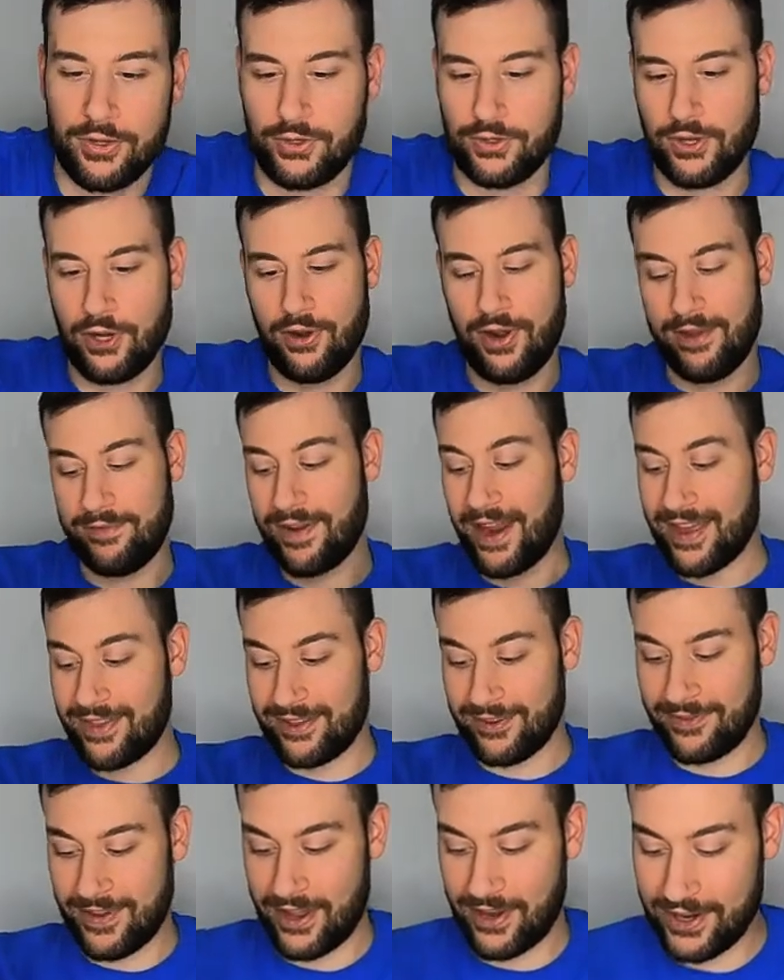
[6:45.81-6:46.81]
So I
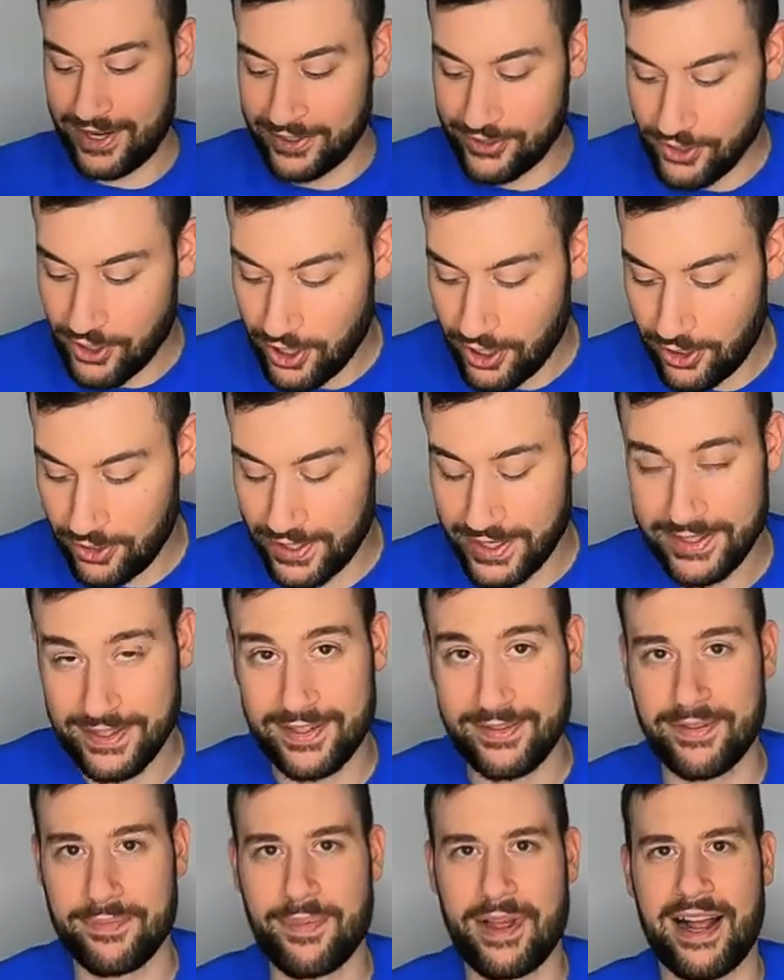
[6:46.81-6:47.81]
finally found it.
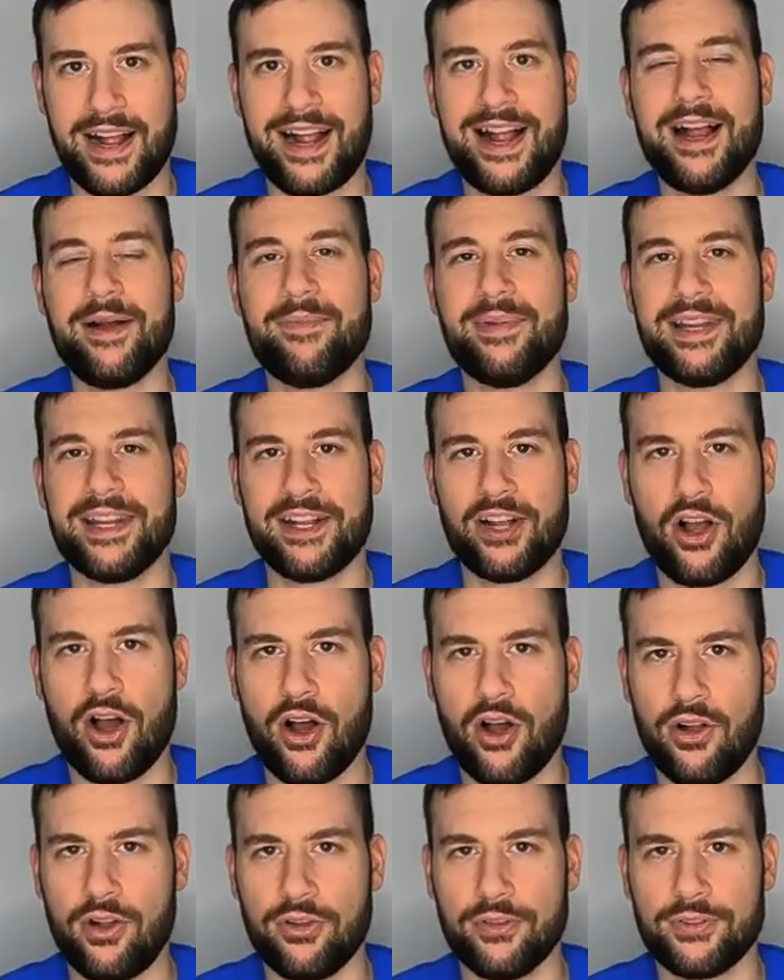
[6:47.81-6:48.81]
It's a company
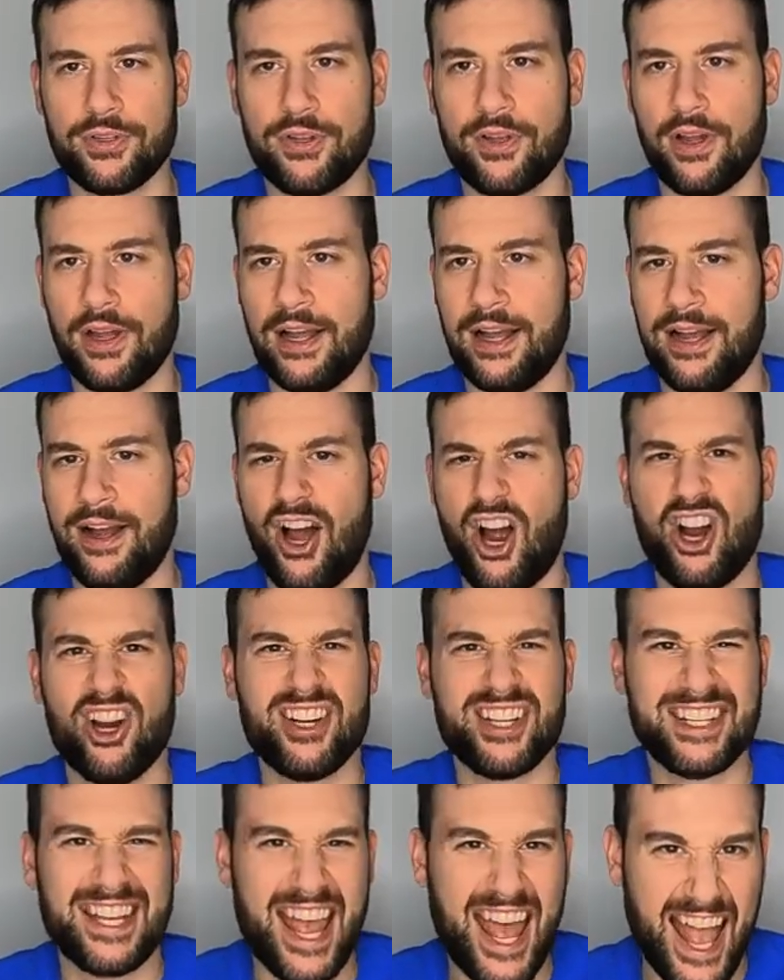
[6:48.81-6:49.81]
called
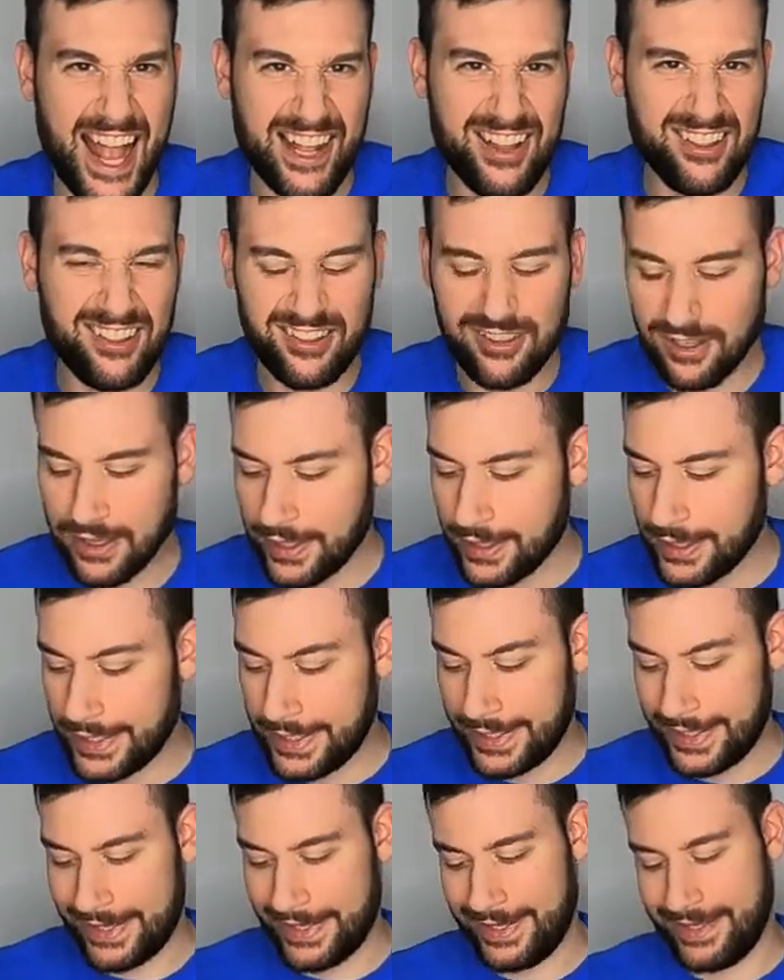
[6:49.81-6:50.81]
Heart Tackle,
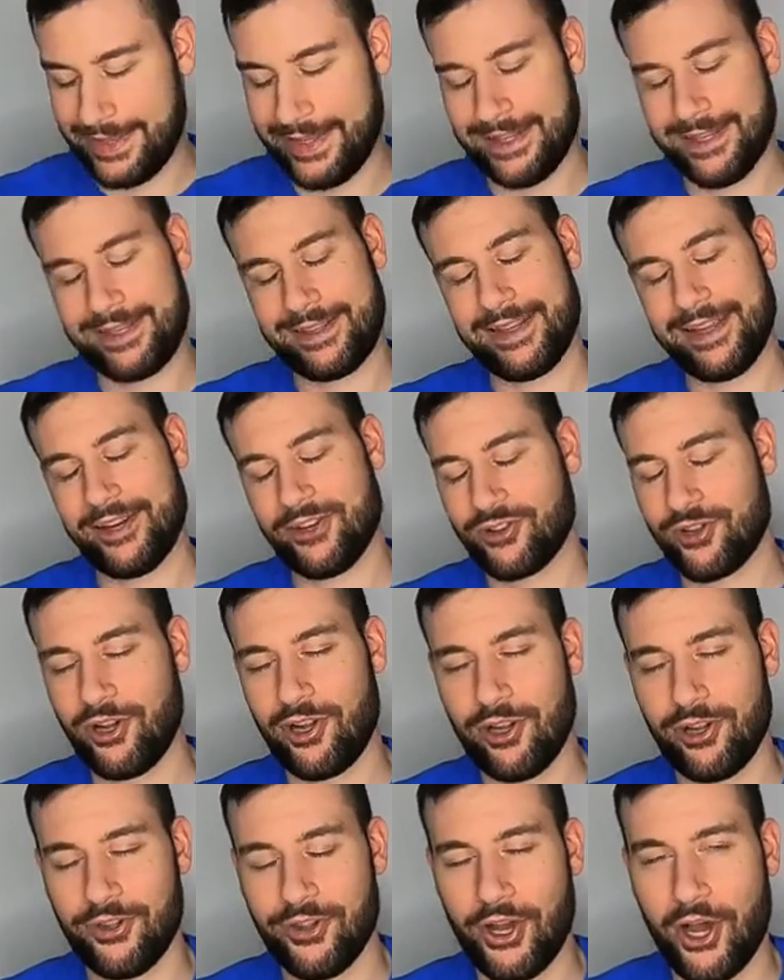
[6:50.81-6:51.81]
and they just
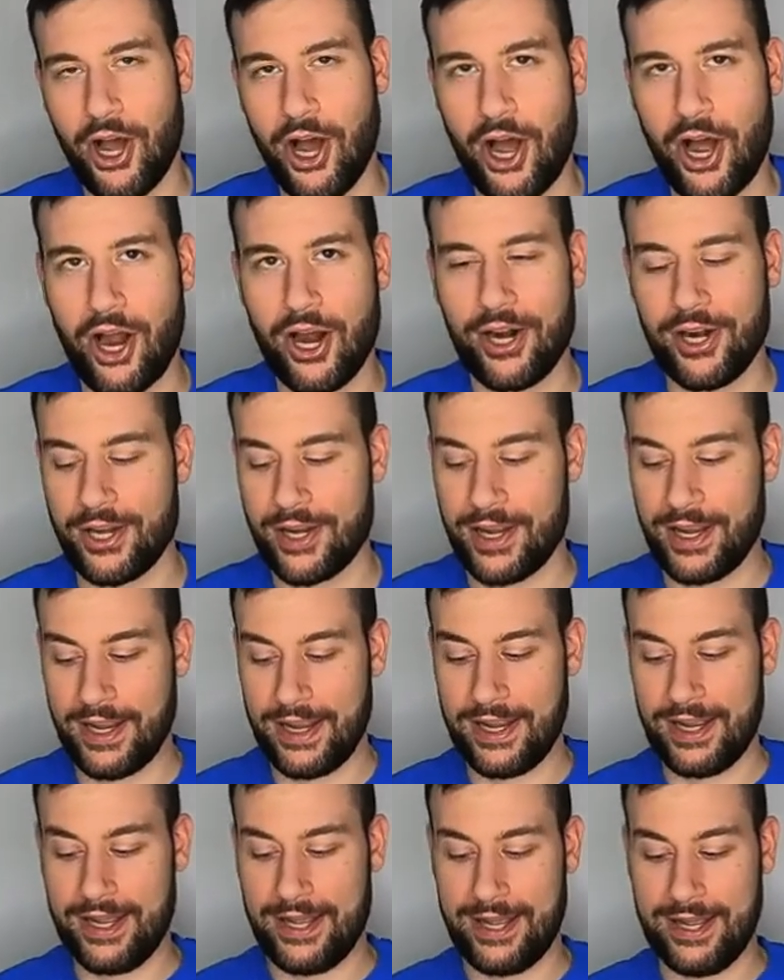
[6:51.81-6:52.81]
call it the Heart
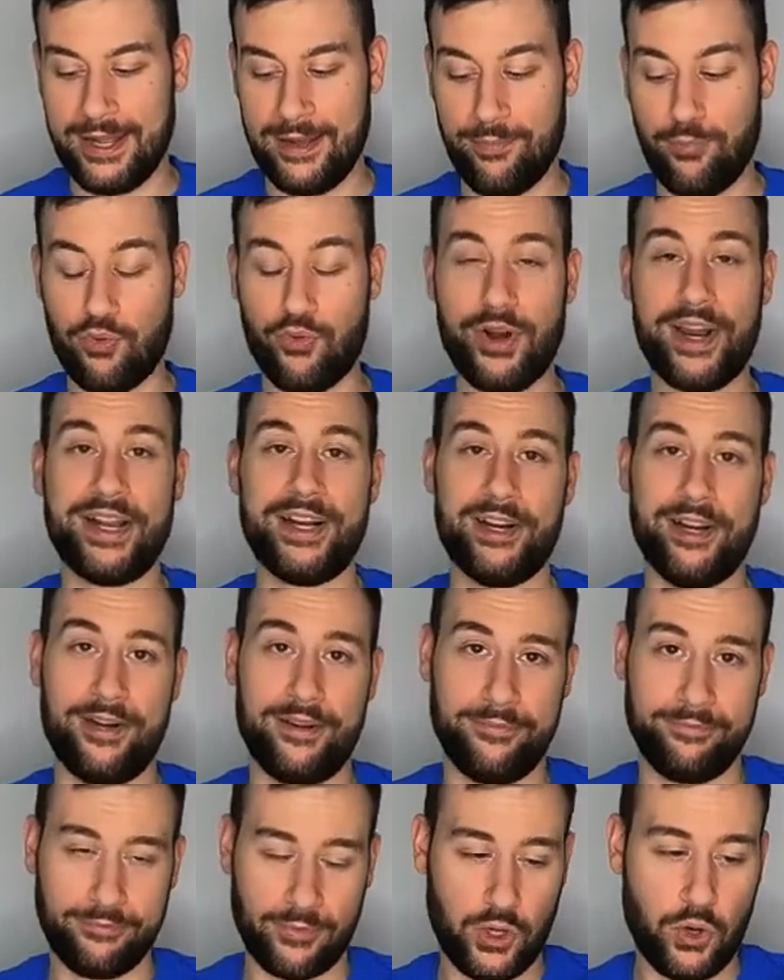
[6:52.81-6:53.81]
Breaker
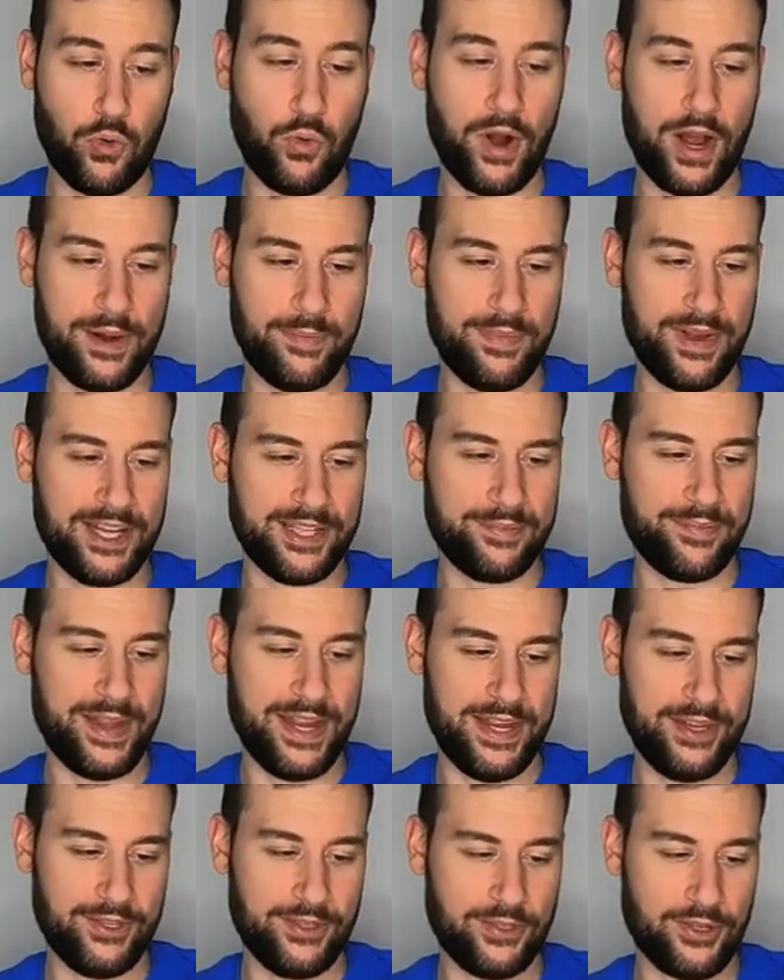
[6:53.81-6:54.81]
Quad Buzzbait.